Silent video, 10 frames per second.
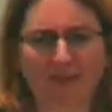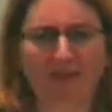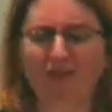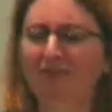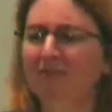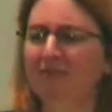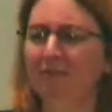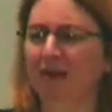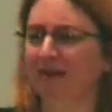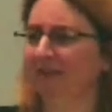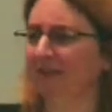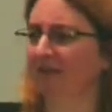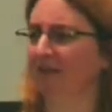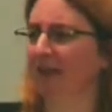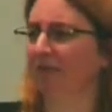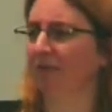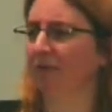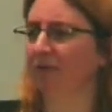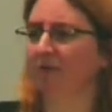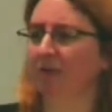this is a process I've gone
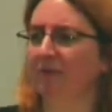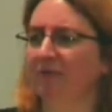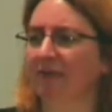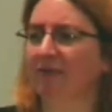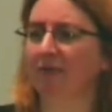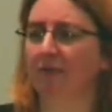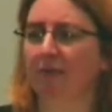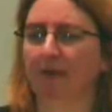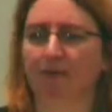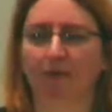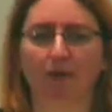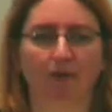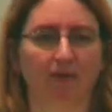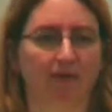through with almost every group I've worked with